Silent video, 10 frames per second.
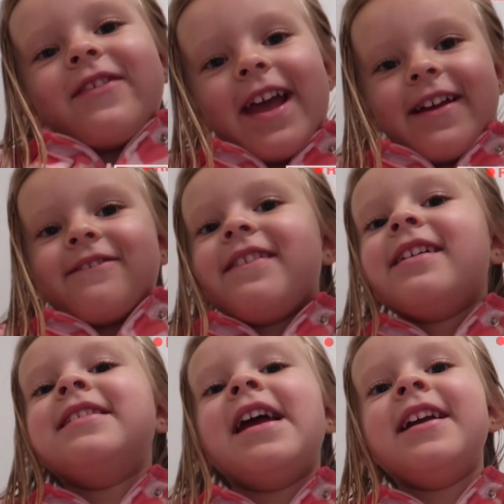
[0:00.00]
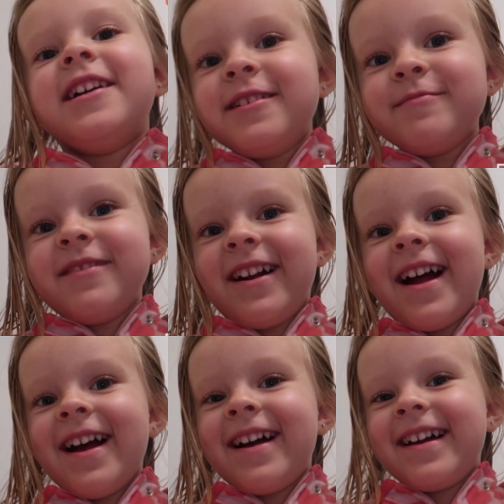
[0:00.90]
favorite
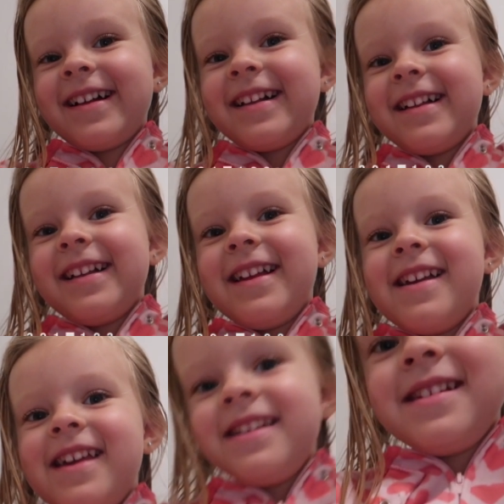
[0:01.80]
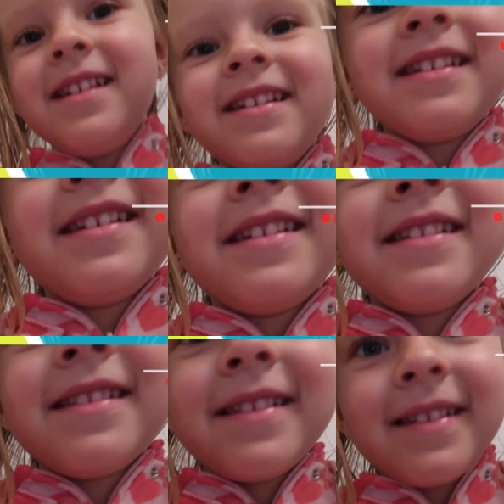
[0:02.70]
camera? What's your favorite camera? What's your favorite
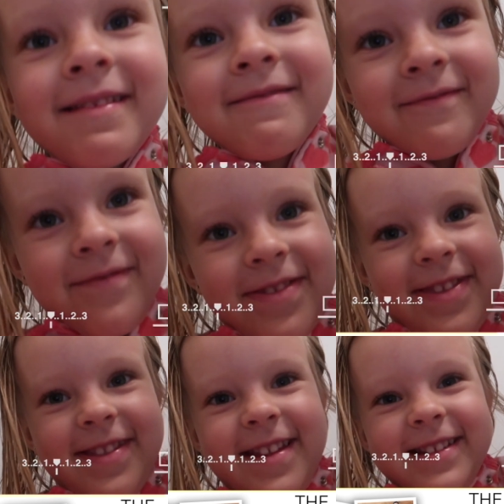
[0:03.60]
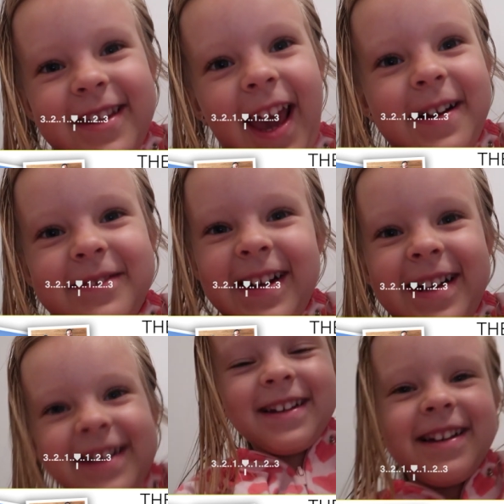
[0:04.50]
camera? This
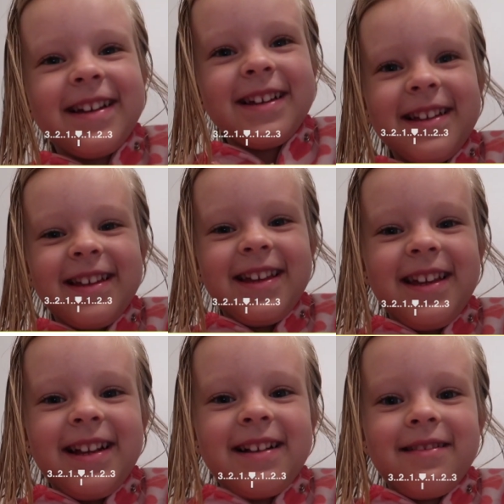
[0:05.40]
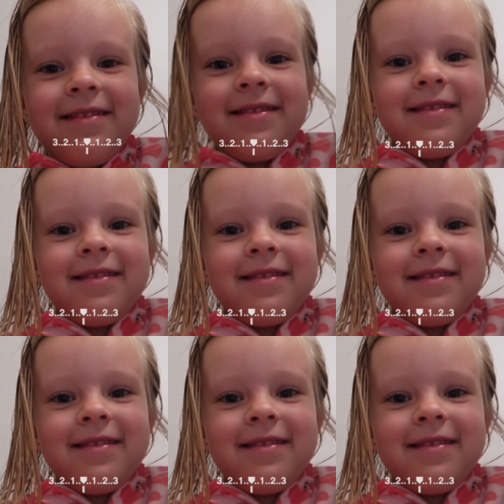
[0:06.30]
camera. This camera.